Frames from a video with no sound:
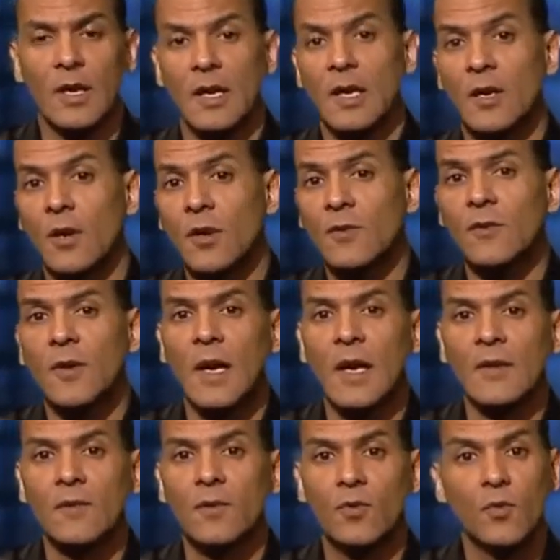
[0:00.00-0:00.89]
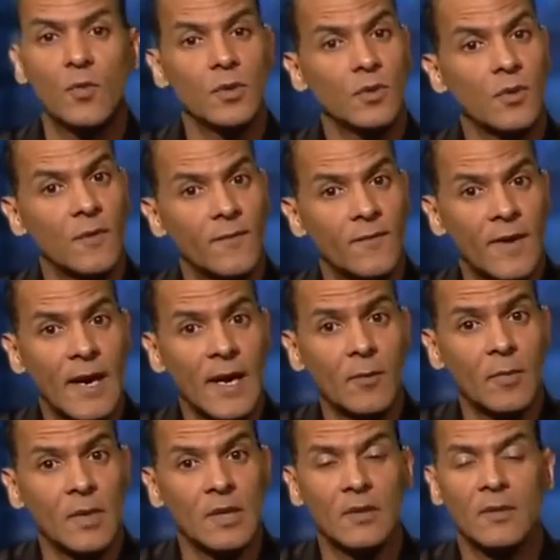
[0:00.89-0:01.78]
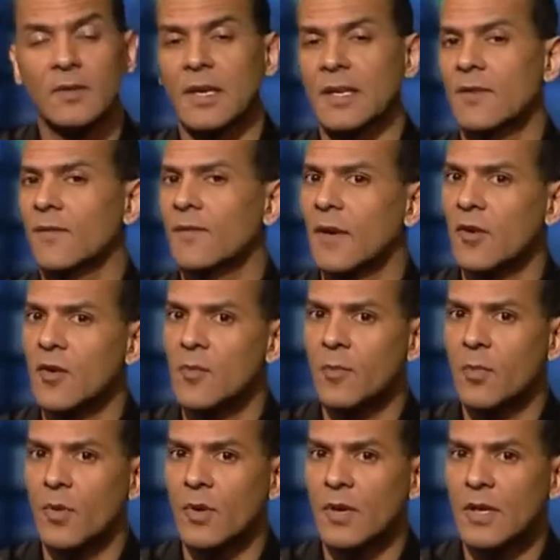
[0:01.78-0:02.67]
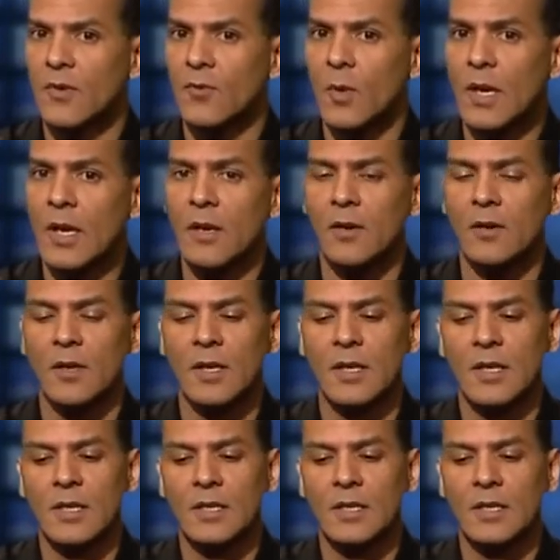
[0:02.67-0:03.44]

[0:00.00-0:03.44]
It also has to do with your environment. That's very important as well.